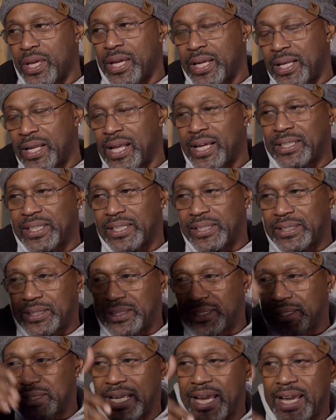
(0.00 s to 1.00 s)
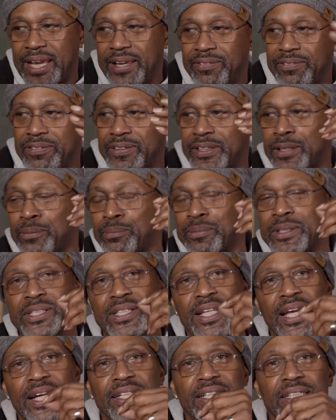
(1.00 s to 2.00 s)
and like, Dave and them
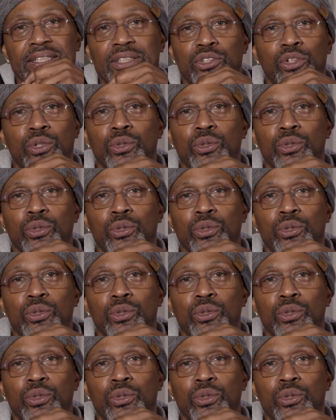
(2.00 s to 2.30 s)
is like his